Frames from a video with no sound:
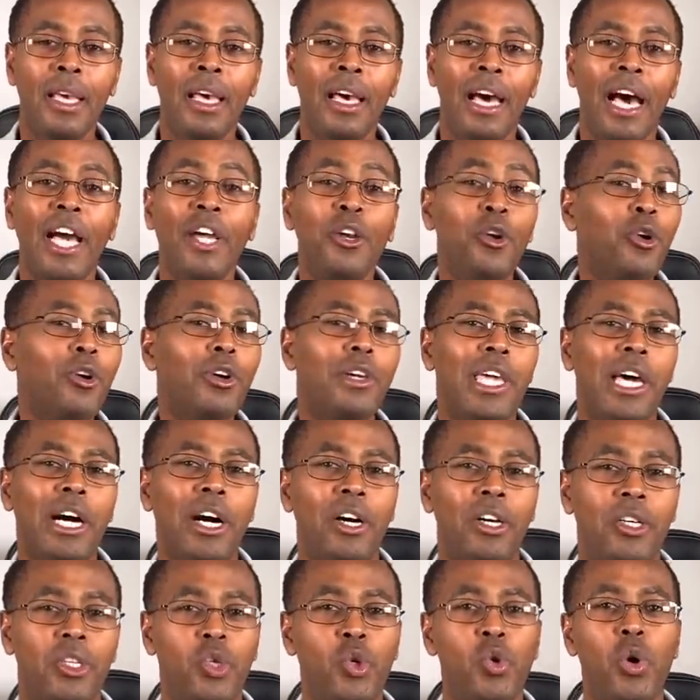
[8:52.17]
I know
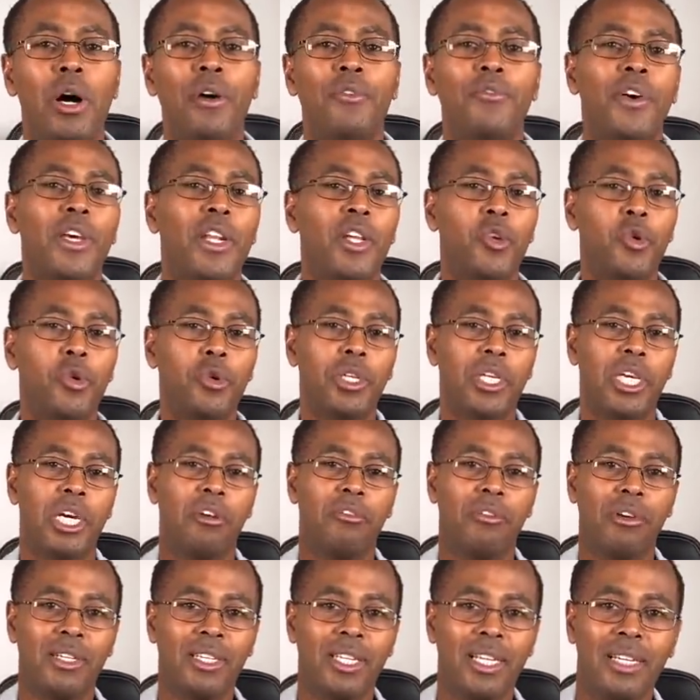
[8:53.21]
girls who have very good
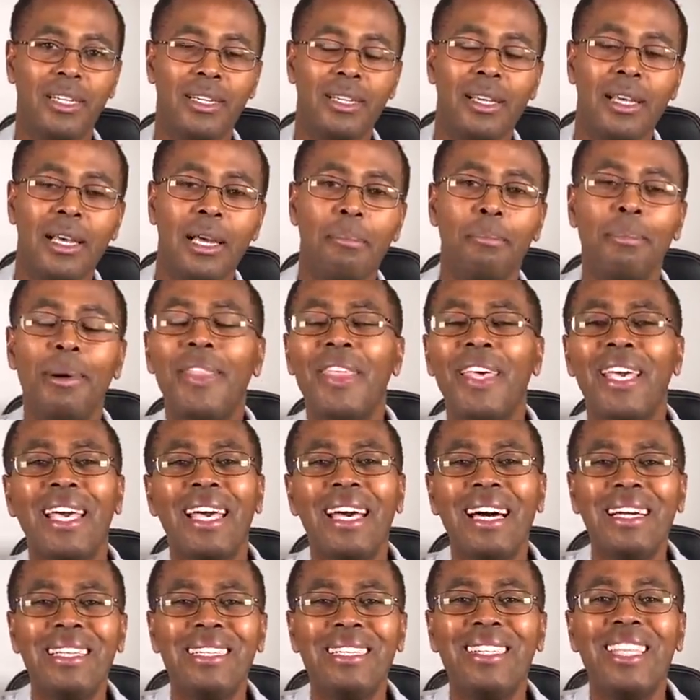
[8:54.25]
character, but they
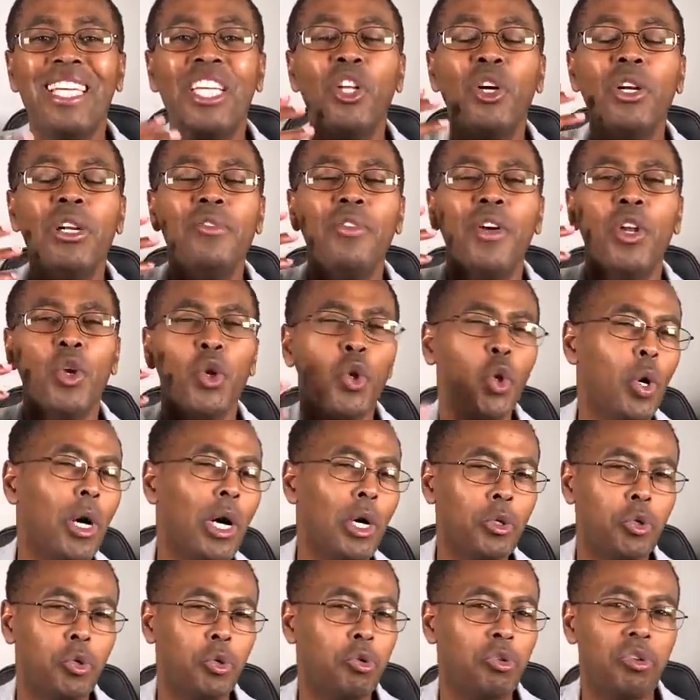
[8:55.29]
can't, they don't even know
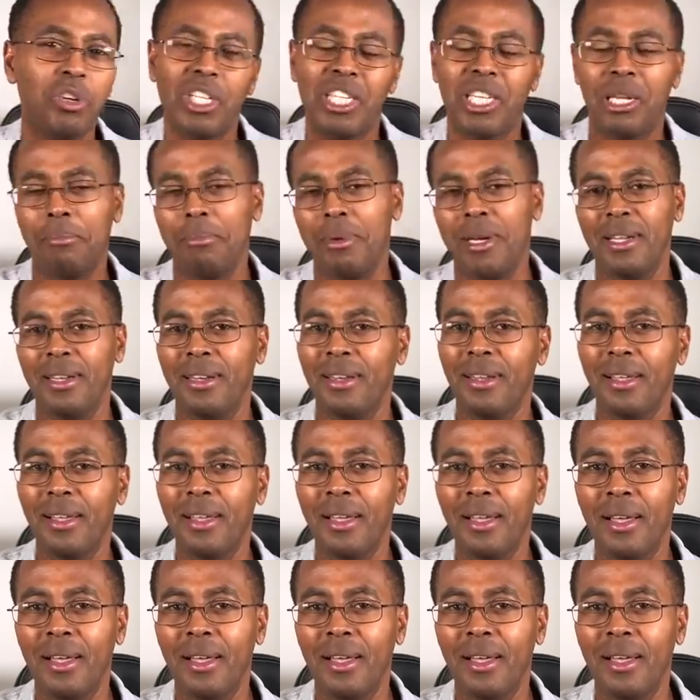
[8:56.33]
how to greet a man.